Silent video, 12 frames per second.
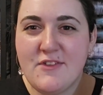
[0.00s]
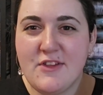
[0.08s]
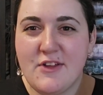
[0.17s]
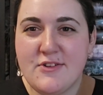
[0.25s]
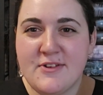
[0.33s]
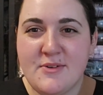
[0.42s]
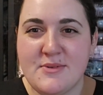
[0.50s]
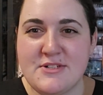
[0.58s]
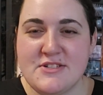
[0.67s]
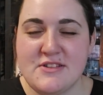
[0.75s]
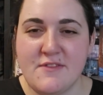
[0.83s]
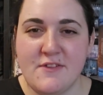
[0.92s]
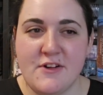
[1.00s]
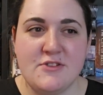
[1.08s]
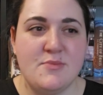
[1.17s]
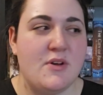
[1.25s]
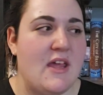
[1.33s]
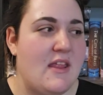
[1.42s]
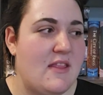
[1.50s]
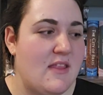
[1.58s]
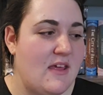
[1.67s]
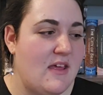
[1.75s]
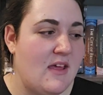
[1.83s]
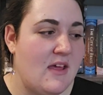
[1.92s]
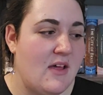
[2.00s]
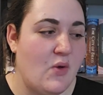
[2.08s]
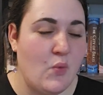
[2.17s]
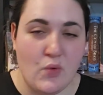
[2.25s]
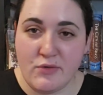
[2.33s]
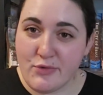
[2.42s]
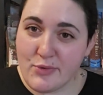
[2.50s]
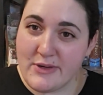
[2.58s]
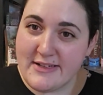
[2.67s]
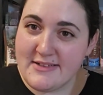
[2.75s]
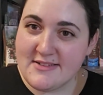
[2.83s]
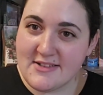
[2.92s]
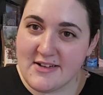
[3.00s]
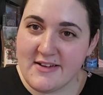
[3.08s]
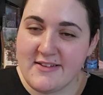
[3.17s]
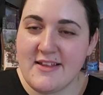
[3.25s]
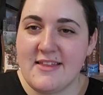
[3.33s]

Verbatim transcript: Villoso, which is the first book in the Wolf Queen series.